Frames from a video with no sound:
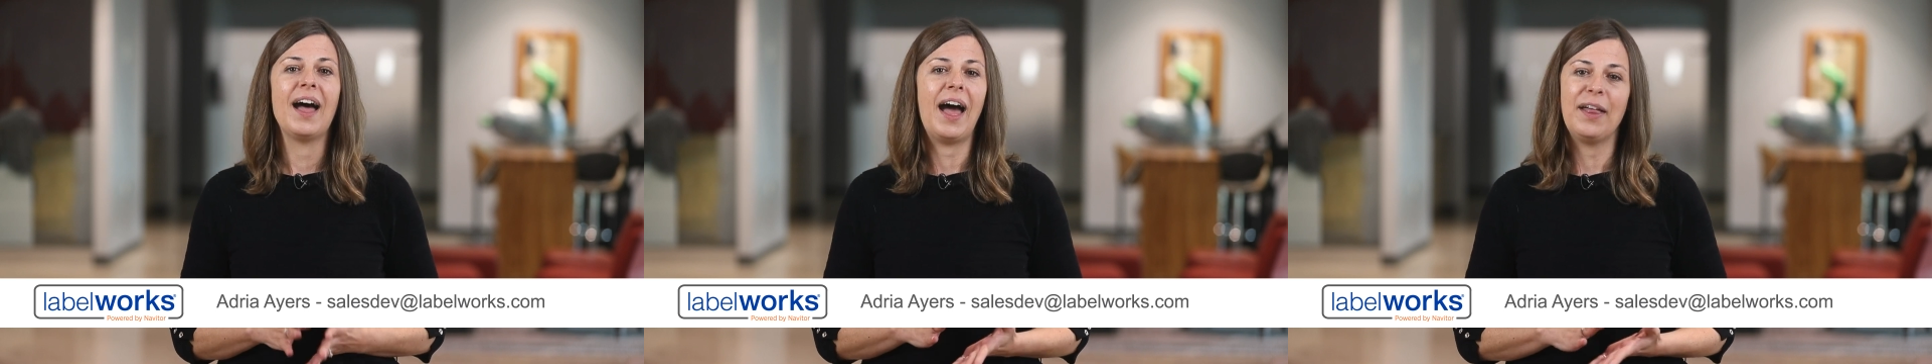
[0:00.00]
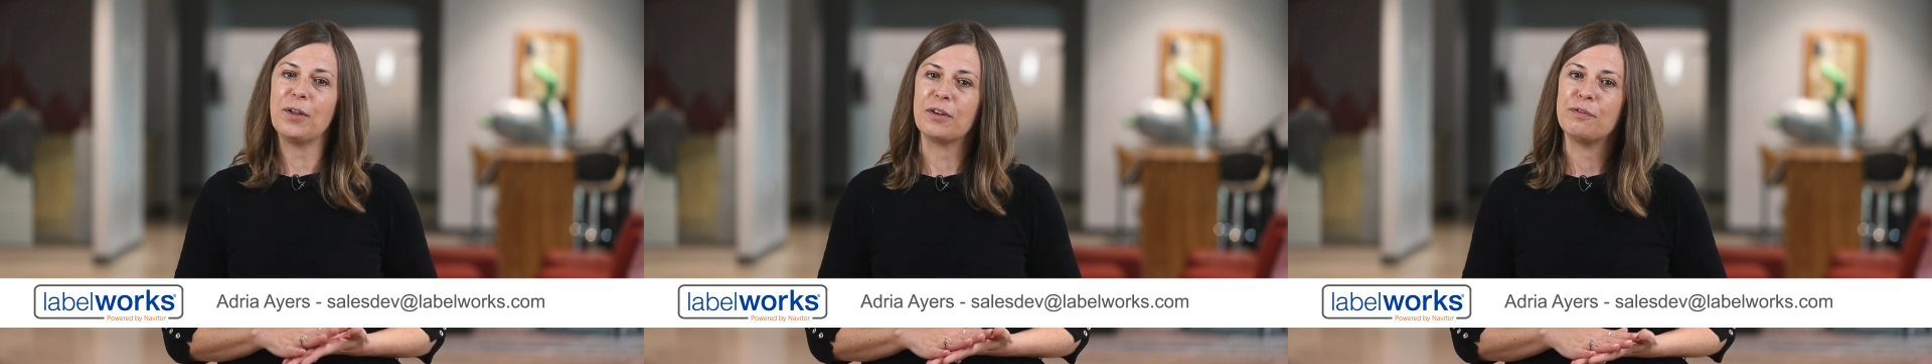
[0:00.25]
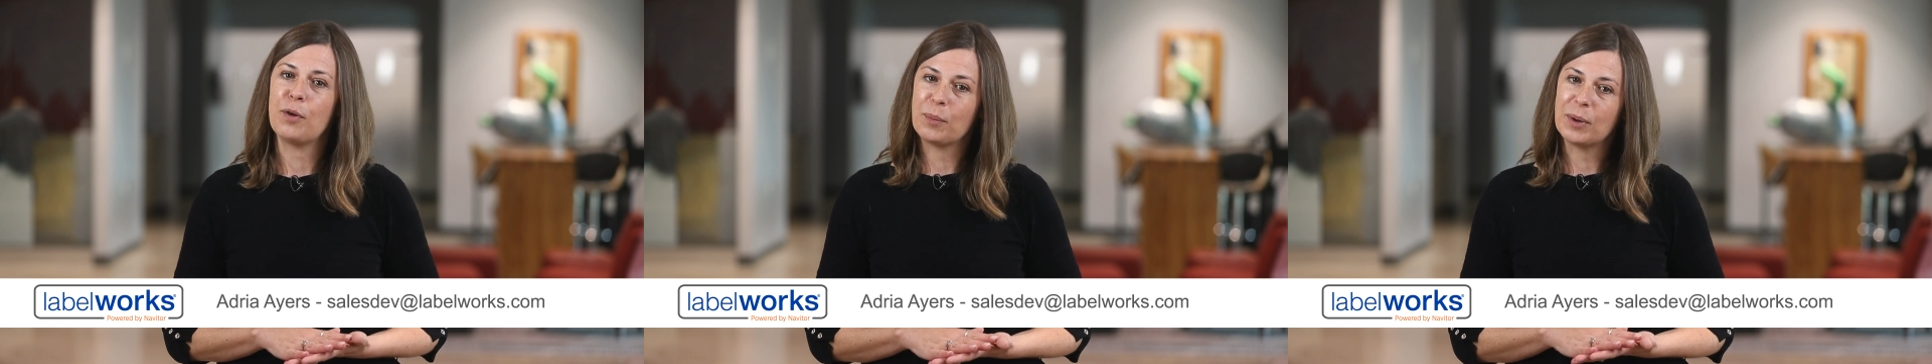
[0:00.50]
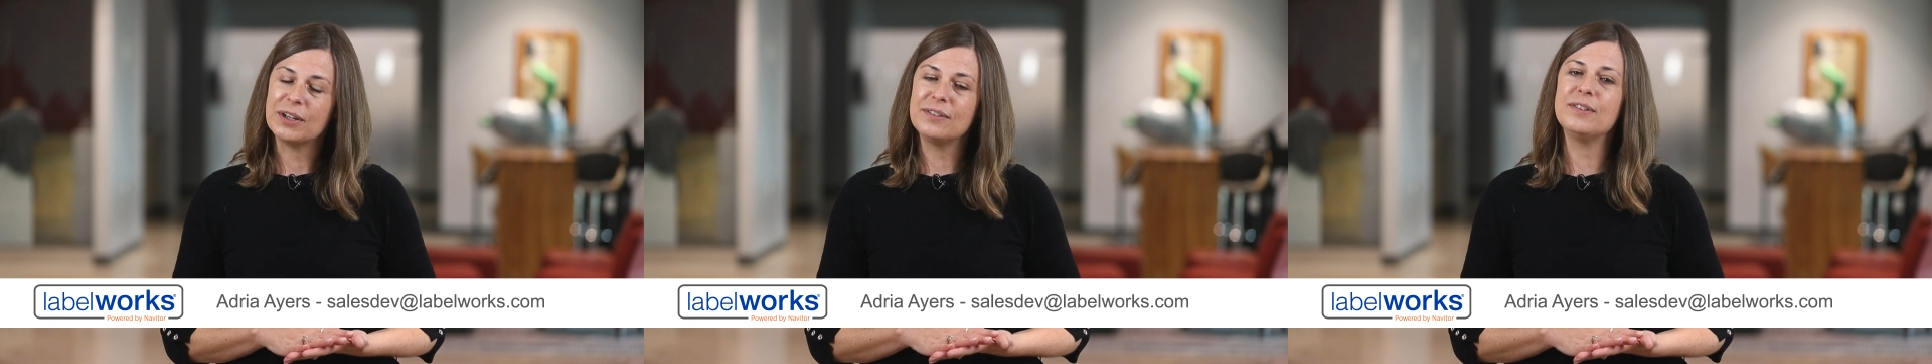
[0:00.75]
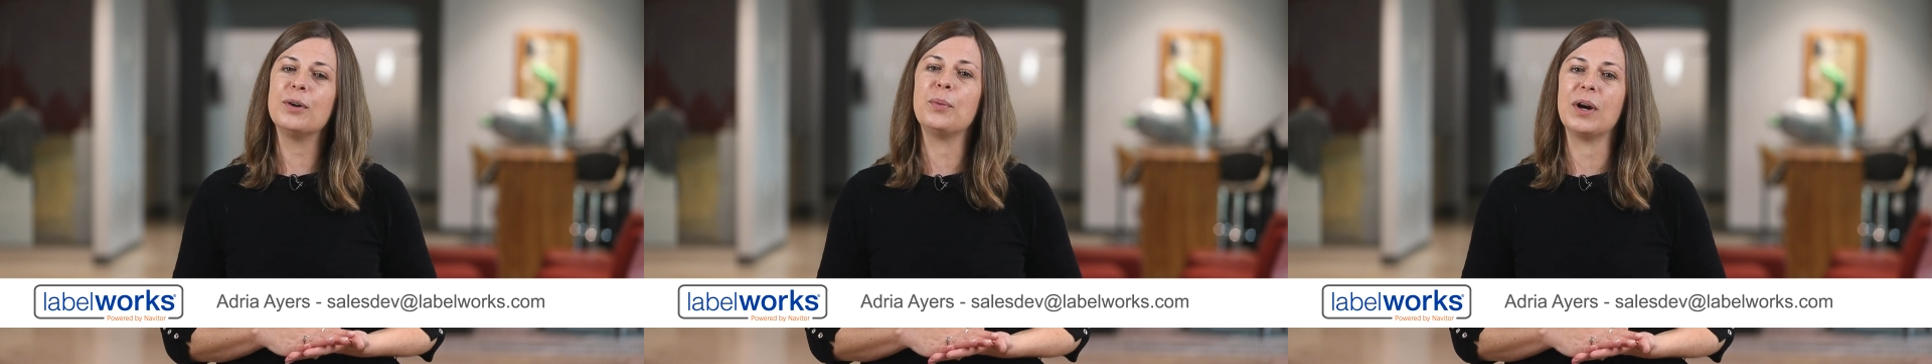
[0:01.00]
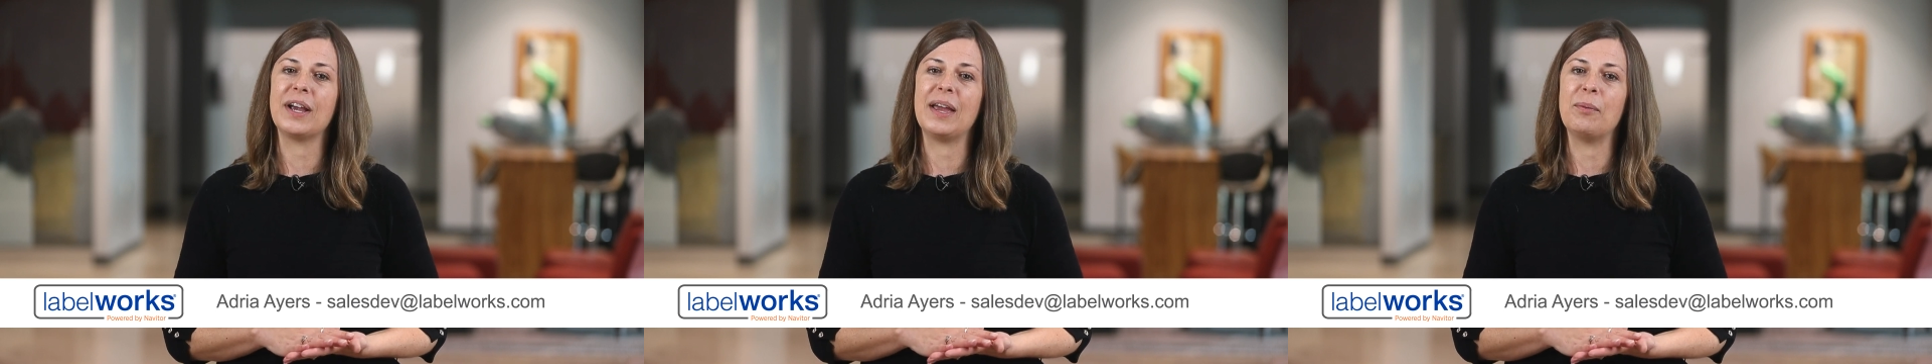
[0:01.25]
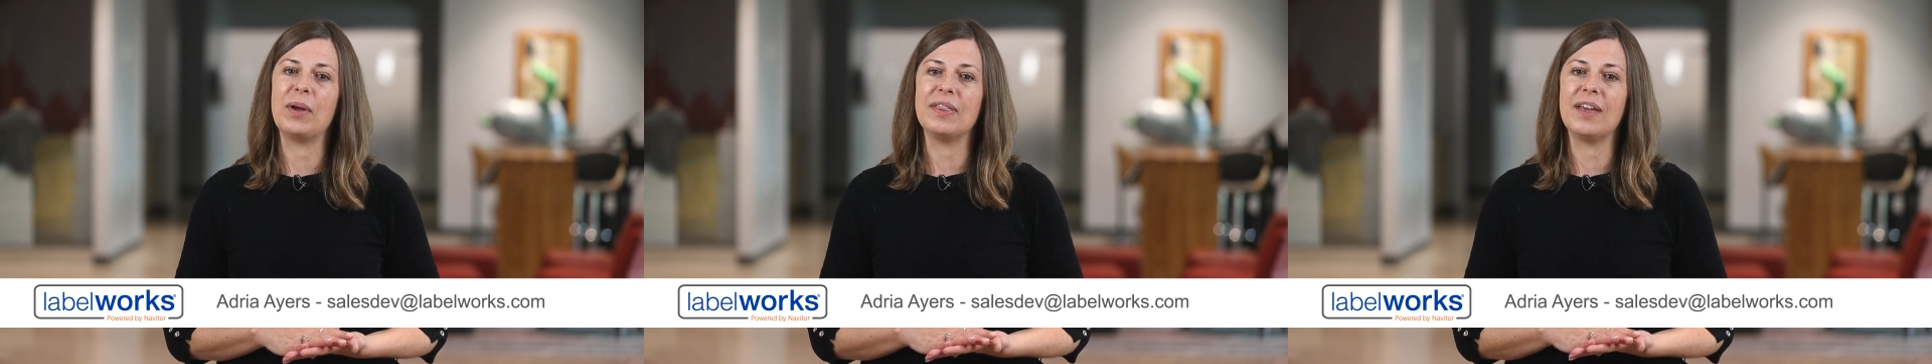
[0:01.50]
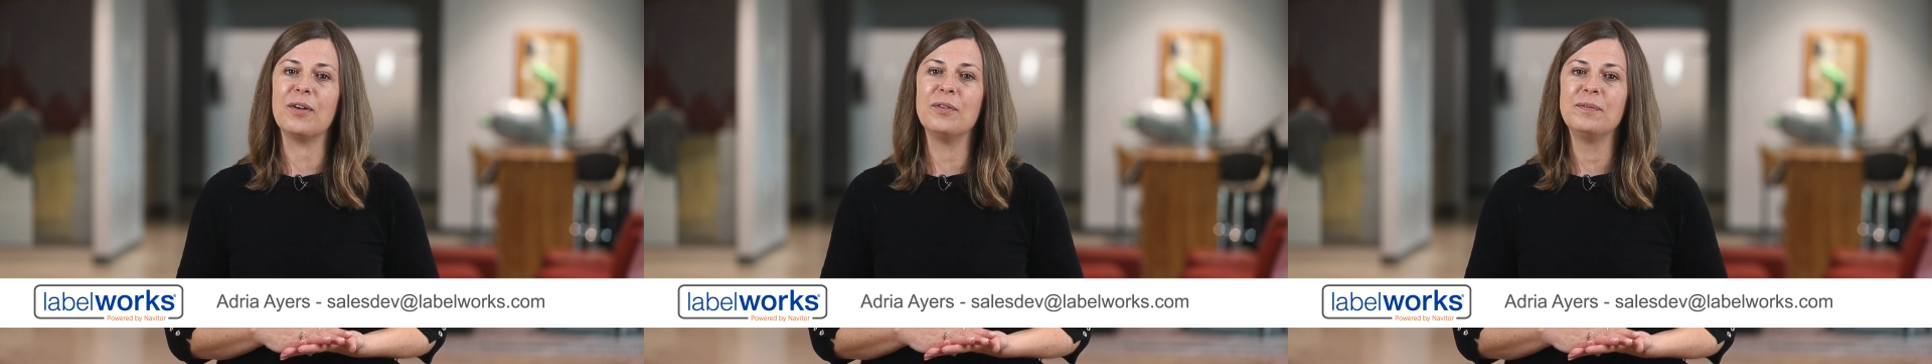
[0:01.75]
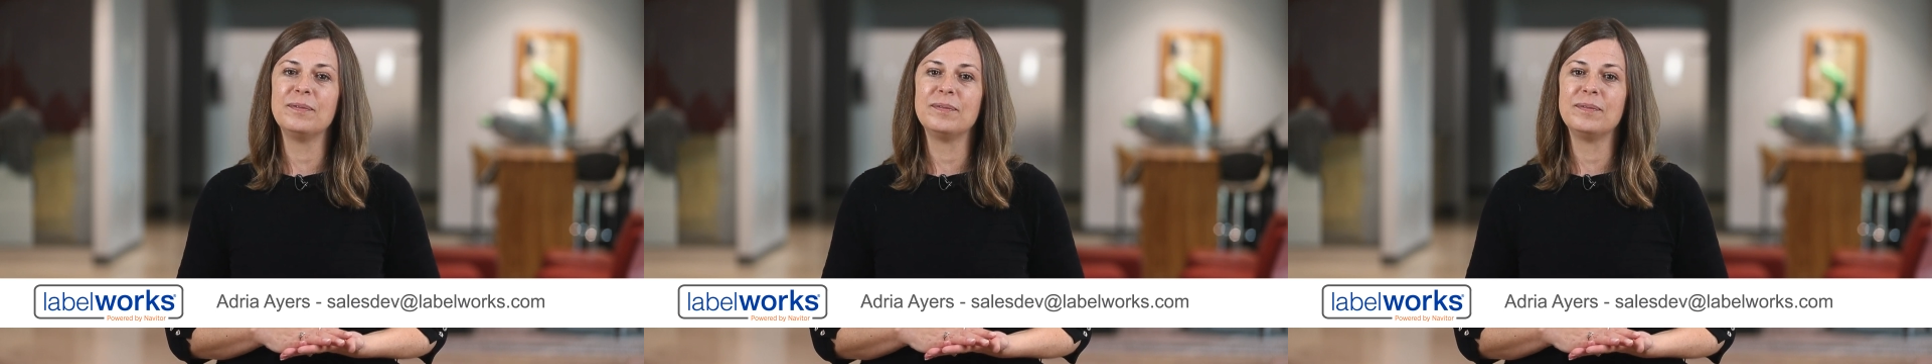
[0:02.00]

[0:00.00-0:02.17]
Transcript: I look forward to working with you.